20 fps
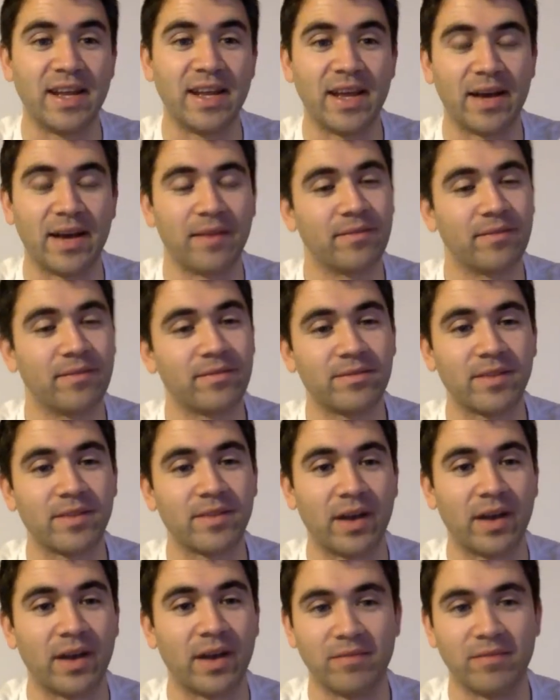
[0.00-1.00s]
yeah,
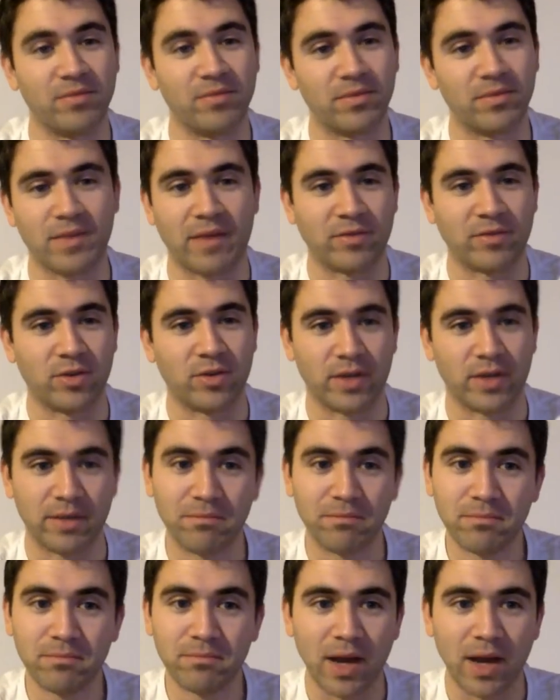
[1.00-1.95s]
I haven't got him.